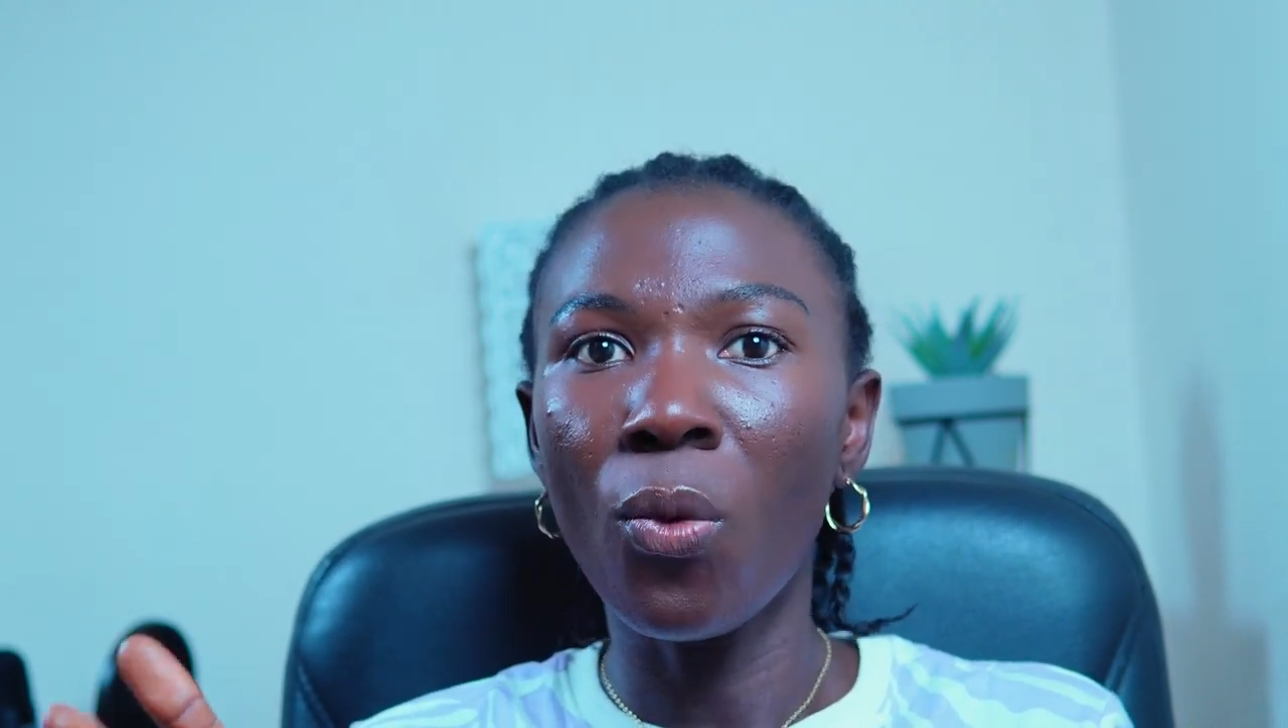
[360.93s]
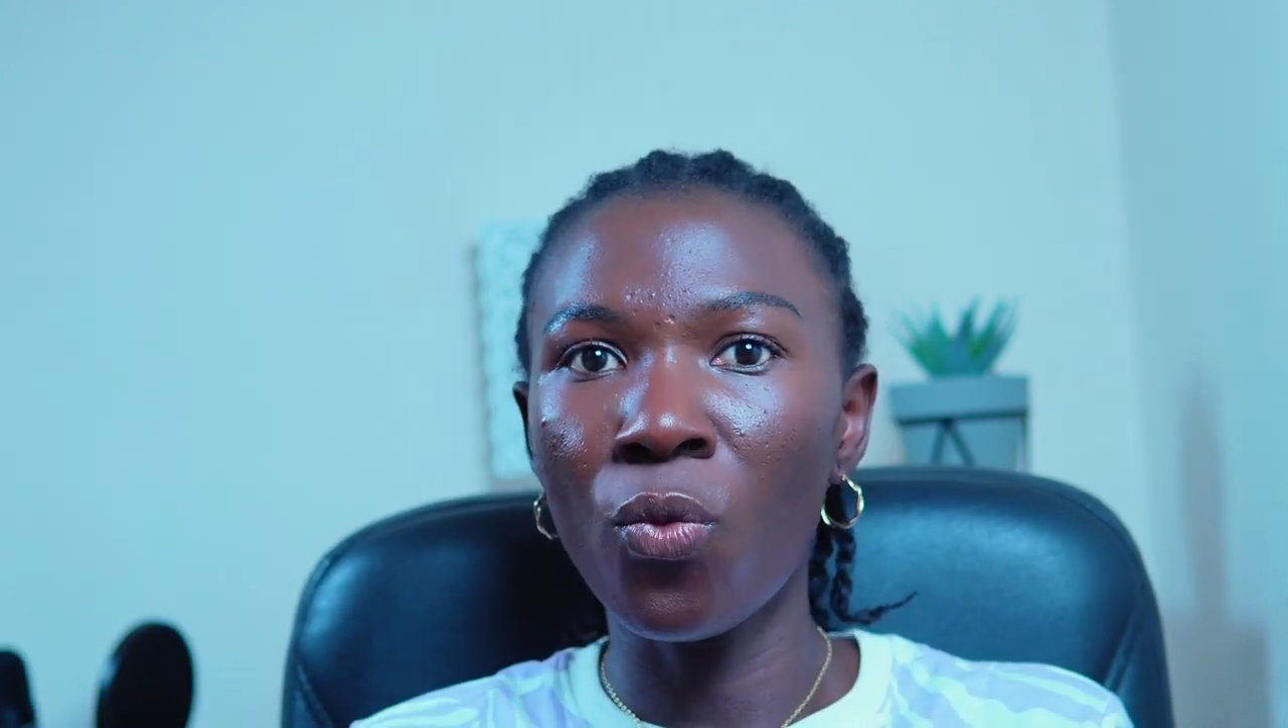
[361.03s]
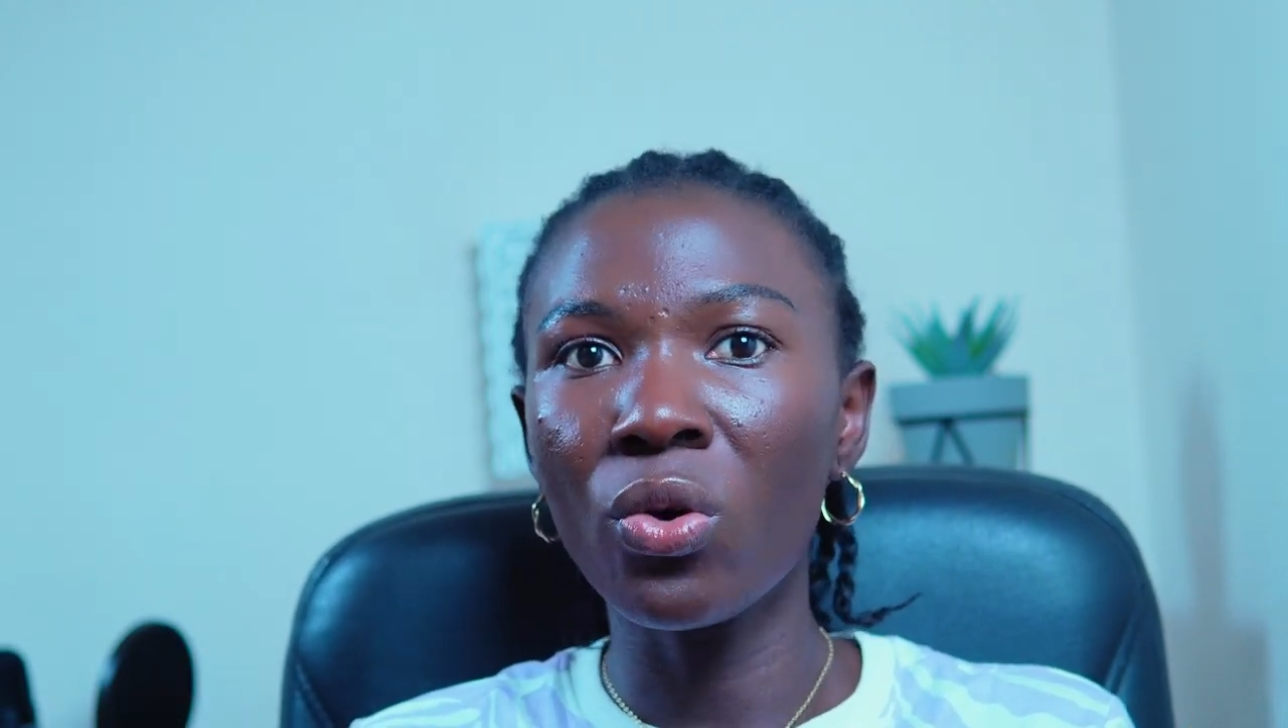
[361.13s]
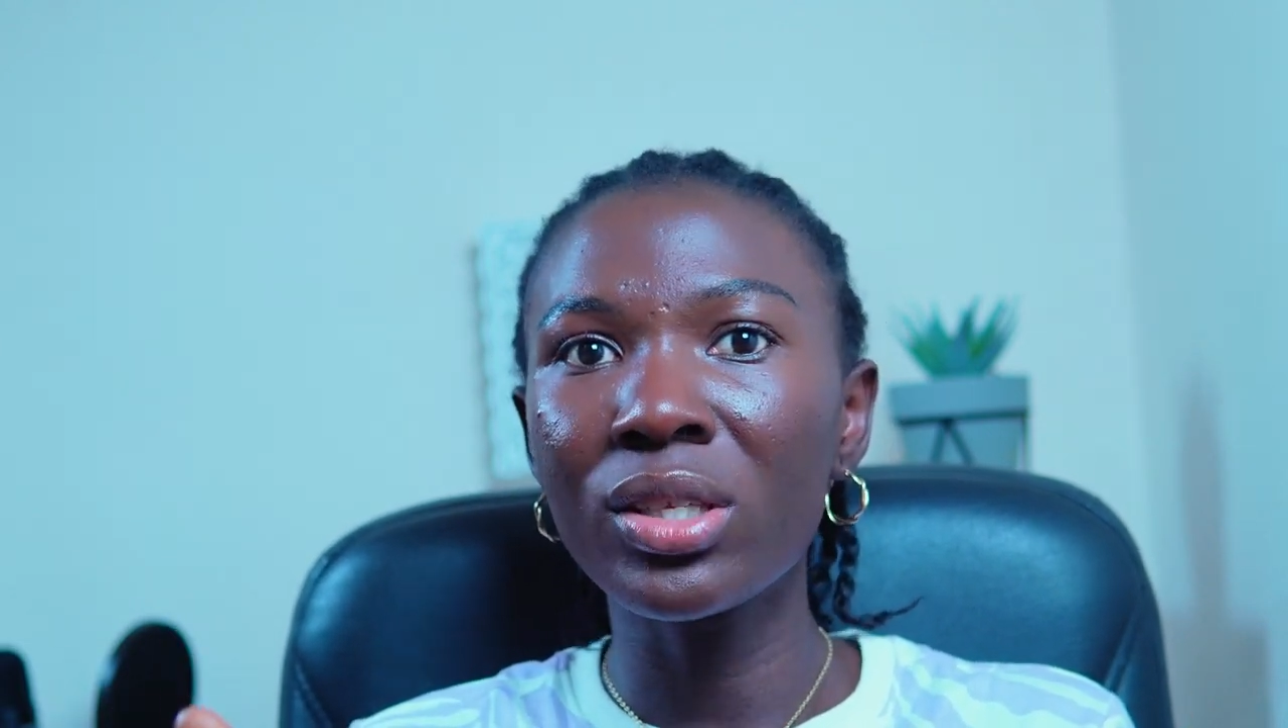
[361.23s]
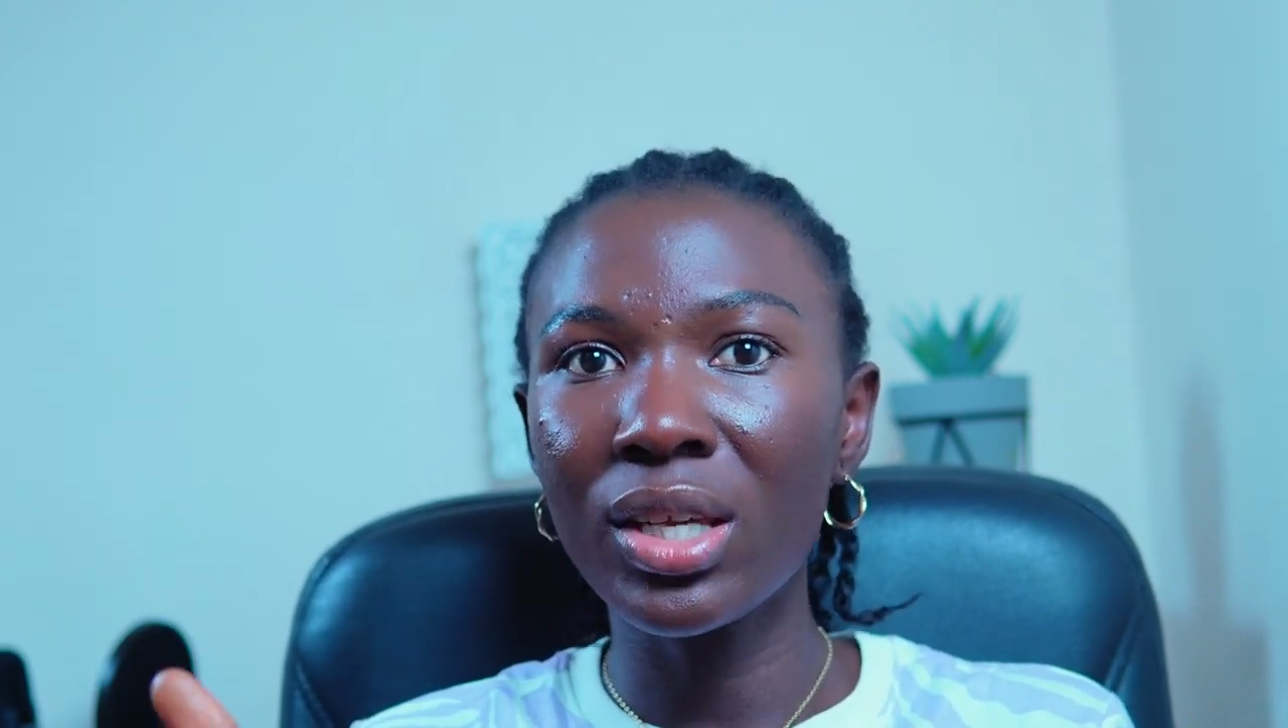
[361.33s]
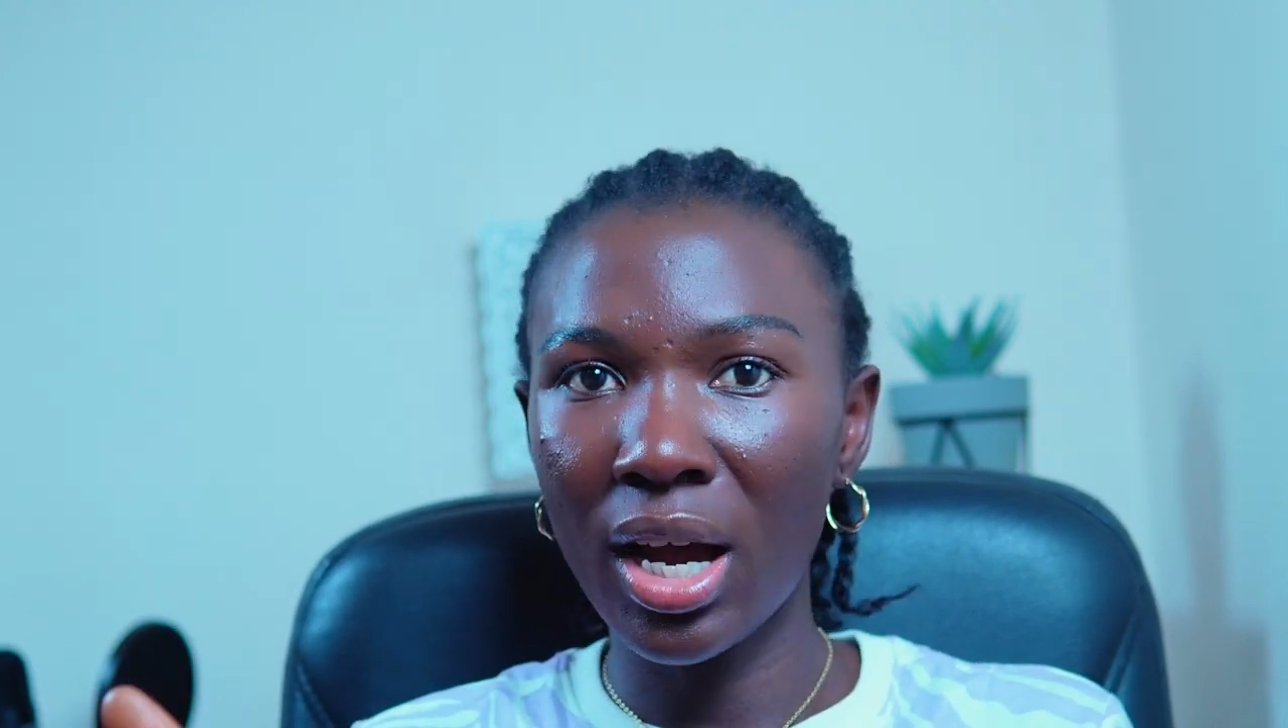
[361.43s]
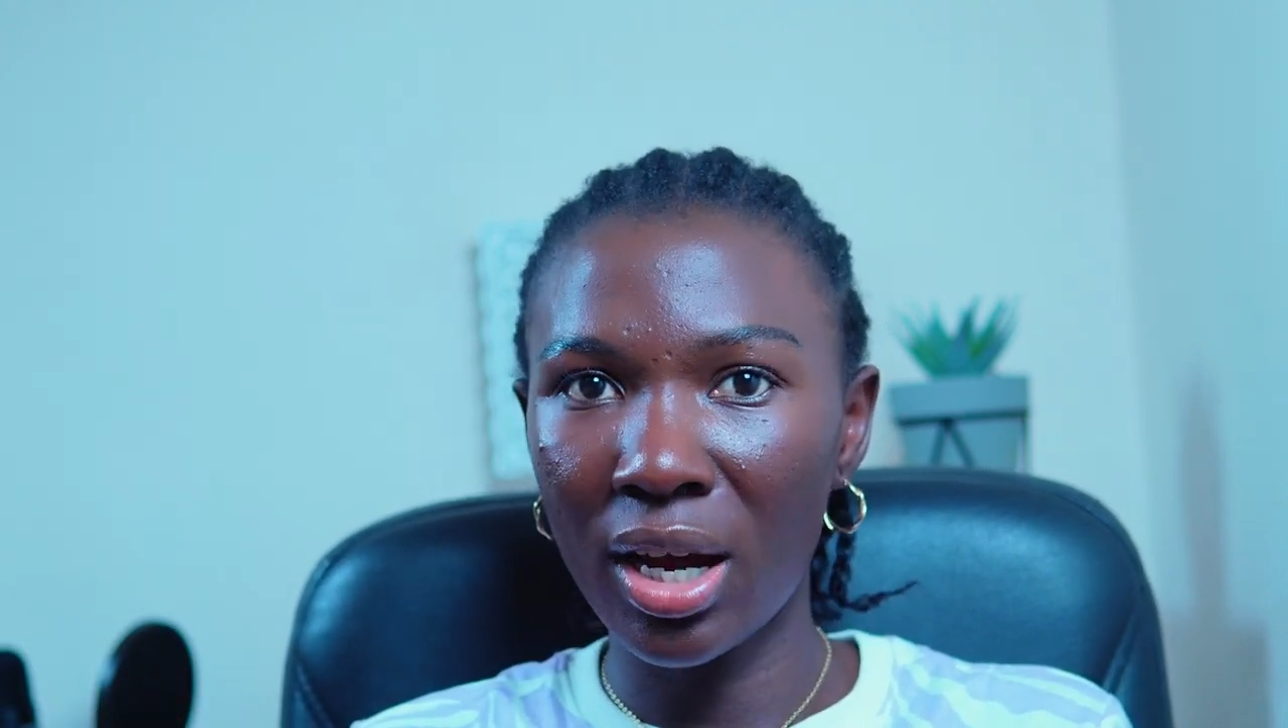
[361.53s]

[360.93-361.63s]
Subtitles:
what